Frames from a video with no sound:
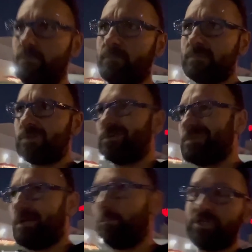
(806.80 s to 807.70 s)
So it's
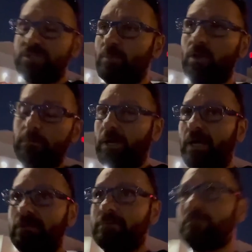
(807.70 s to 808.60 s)
like a much smaller
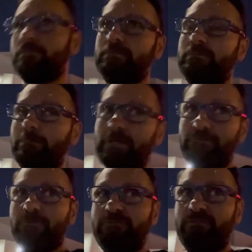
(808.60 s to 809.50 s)
pot. I'm betting
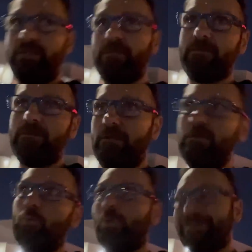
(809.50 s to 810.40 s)
fifteen.
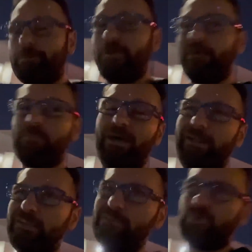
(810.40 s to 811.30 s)
With the player
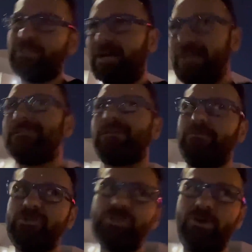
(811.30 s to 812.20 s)
behind him, with the nine
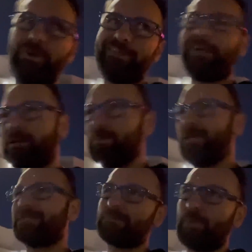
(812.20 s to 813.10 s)
seven showing, that could be
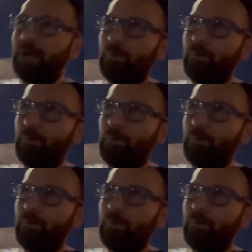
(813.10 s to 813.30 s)
a spot